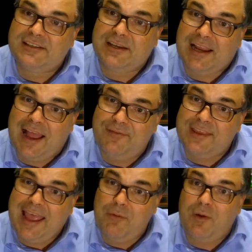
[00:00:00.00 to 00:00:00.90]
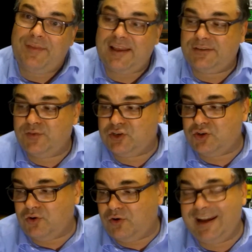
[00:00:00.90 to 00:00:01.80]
to cover that one, that's for sure.